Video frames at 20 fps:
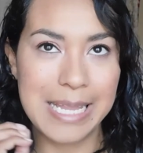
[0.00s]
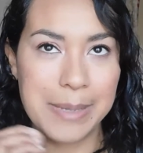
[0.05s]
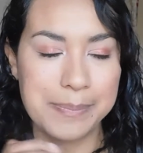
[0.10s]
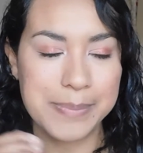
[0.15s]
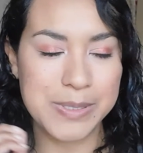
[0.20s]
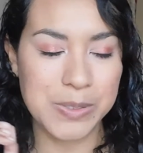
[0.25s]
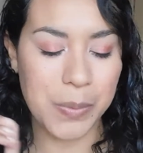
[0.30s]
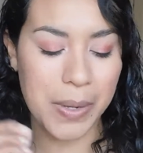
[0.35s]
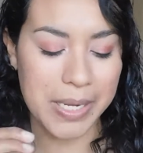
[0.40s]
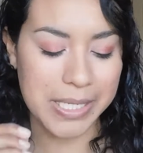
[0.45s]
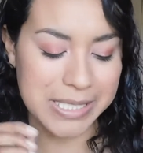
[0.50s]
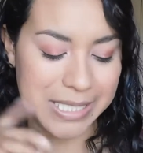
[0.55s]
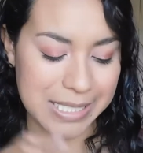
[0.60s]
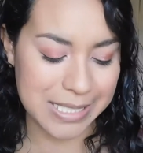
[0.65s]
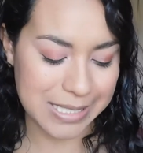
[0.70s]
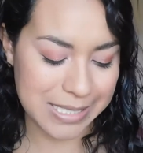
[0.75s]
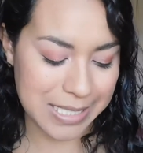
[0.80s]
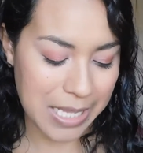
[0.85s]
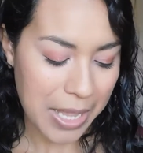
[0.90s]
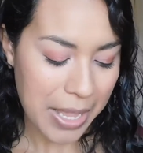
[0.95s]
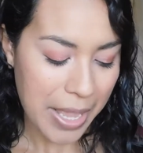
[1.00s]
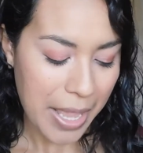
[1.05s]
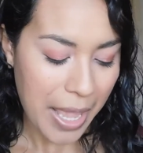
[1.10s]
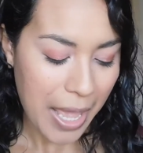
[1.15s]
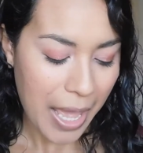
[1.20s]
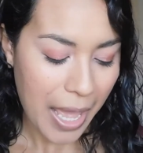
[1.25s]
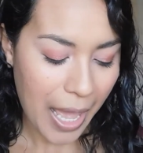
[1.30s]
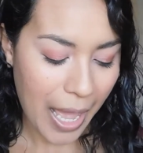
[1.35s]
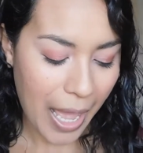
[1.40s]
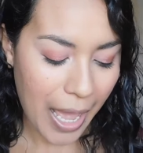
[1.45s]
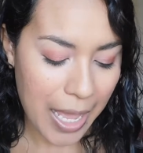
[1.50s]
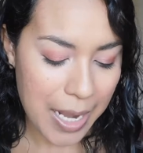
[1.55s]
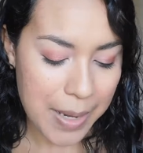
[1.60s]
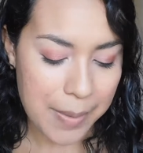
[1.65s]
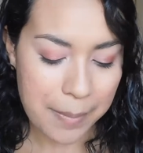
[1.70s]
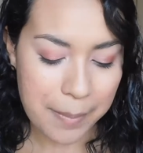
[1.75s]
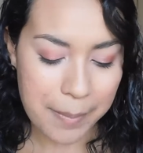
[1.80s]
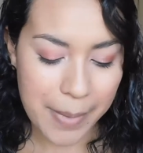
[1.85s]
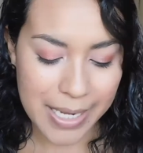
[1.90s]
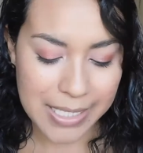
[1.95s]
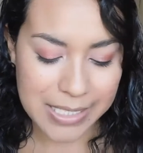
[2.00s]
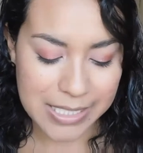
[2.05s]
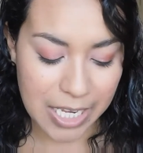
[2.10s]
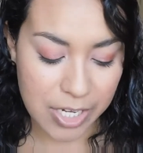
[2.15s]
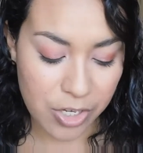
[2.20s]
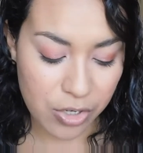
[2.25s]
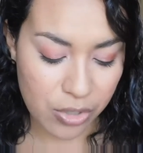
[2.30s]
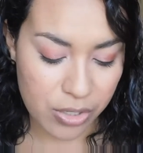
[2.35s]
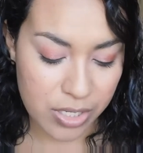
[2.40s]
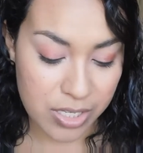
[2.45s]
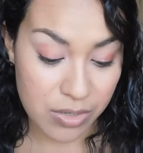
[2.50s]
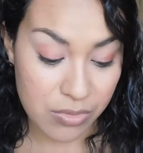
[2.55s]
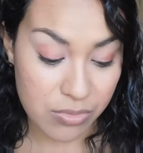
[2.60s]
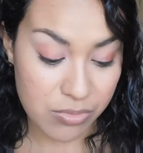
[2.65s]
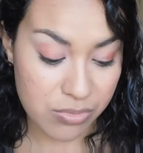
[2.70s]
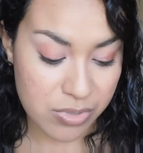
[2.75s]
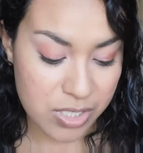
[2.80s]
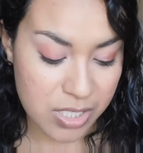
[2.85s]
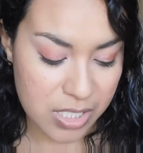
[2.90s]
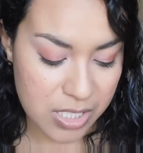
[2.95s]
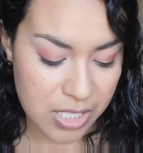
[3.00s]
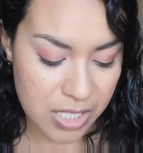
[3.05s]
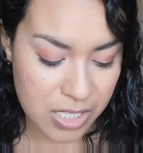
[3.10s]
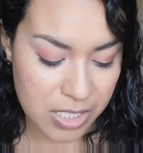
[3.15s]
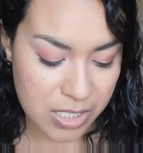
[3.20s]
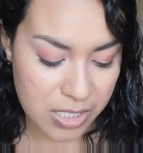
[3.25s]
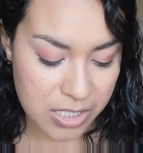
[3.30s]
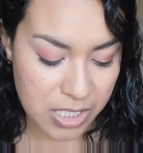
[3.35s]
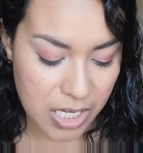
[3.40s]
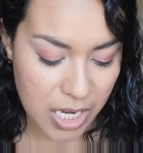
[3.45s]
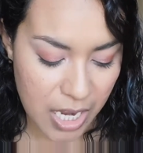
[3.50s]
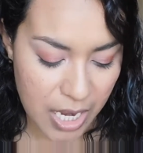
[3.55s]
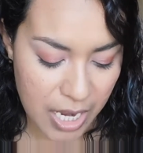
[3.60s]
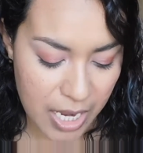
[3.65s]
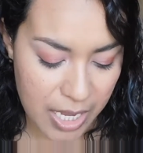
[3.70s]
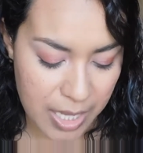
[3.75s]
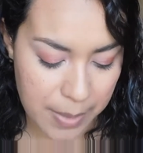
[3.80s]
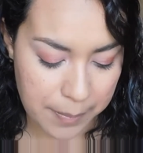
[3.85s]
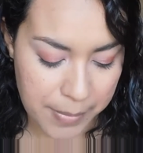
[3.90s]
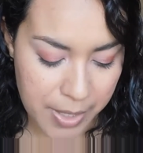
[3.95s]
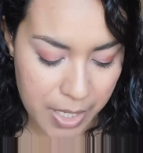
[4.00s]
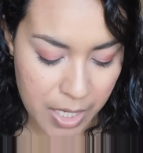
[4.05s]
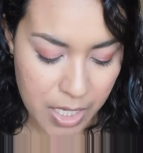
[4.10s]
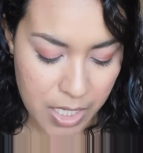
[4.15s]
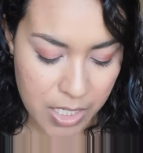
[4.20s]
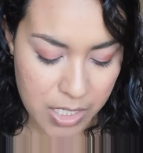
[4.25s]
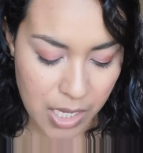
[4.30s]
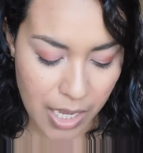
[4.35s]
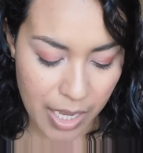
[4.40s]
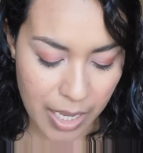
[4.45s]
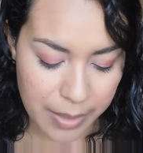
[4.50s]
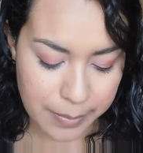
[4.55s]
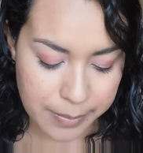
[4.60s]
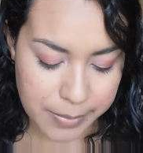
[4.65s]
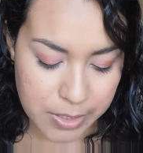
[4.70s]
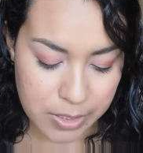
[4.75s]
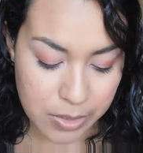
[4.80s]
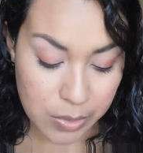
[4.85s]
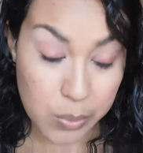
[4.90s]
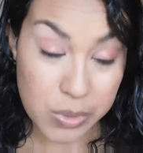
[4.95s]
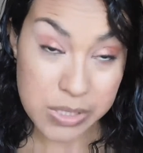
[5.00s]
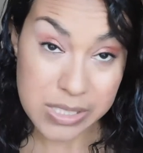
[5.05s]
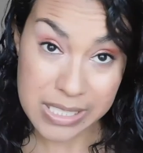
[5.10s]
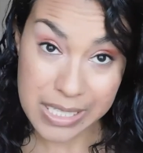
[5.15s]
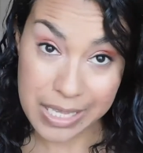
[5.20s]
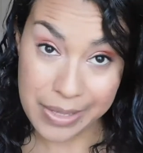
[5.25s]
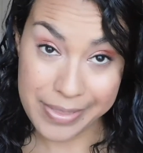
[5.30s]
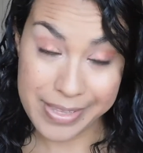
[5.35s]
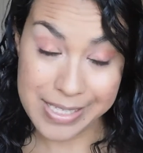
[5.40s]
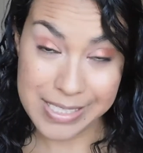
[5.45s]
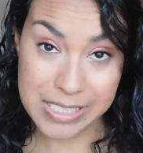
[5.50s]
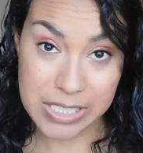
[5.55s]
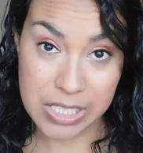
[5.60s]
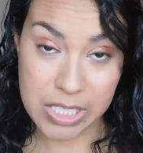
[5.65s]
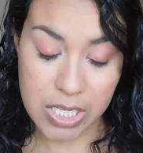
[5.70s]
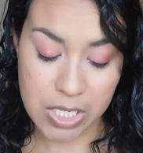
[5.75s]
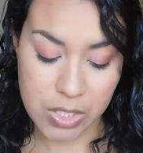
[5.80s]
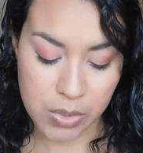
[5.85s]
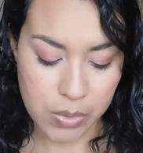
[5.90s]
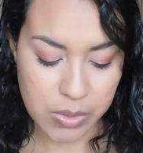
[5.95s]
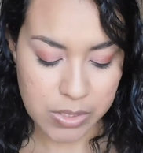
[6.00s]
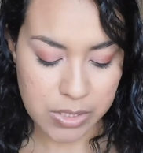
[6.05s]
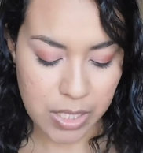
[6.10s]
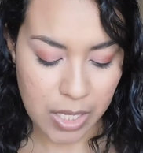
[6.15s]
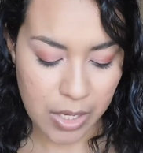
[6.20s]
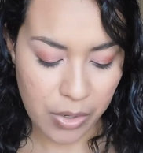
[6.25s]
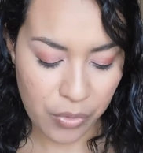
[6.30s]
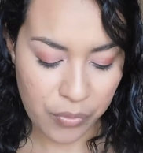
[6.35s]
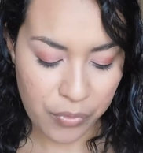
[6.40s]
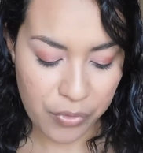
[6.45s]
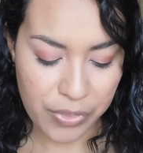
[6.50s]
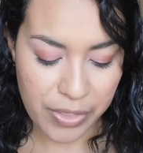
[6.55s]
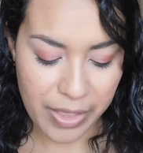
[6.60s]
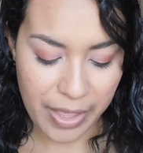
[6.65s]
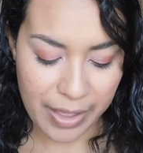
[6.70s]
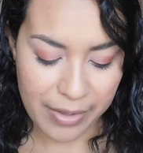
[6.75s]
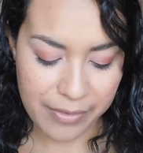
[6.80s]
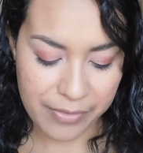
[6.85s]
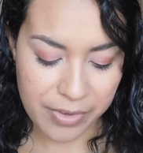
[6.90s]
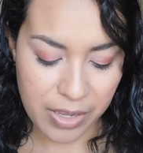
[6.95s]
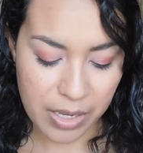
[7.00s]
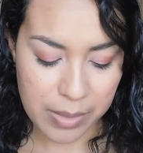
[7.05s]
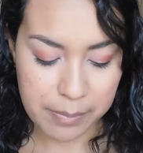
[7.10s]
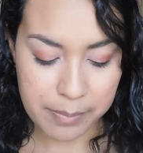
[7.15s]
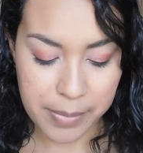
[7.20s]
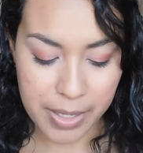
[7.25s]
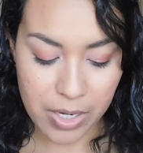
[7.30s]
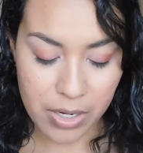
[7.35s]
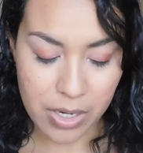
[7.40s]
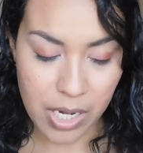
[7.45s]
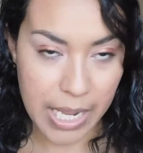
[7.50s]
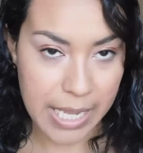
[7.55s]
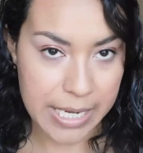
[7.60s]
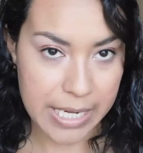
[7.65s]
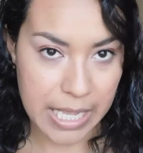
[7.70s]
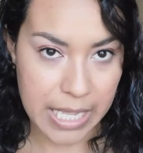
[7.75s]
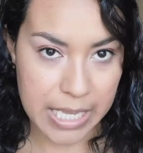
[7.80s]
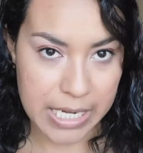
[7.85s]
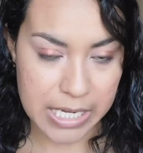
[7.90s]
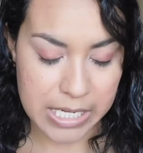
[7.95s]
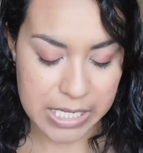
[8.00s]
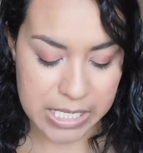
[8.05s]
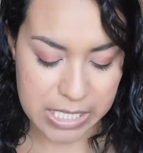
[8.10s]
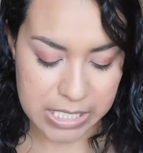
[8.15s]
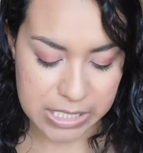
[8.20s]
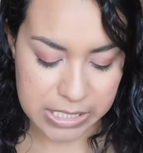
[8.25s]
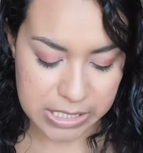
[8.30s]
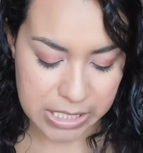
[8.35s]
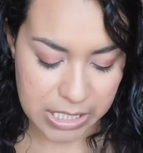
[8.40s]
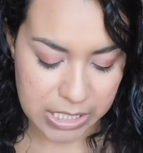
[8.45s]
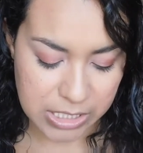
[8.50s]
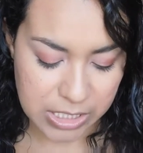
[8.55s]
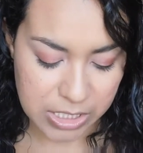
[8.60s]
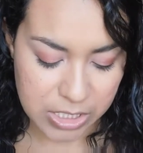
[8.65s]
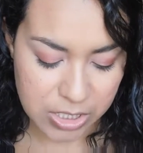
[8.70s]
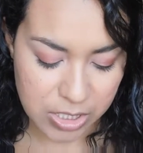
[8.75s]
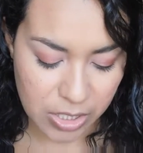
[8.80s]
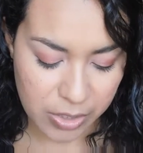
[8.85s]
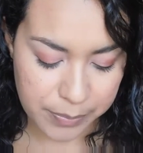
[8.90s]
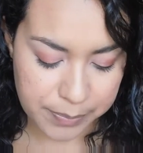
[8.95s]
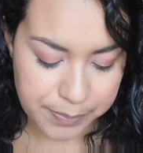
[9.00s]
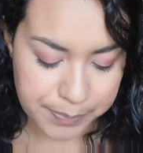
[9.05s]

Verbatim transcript: lip swatches on my channel in a really long time. Um, so we'll see how this goes. Hopefully I've gotten better at editing and such. So.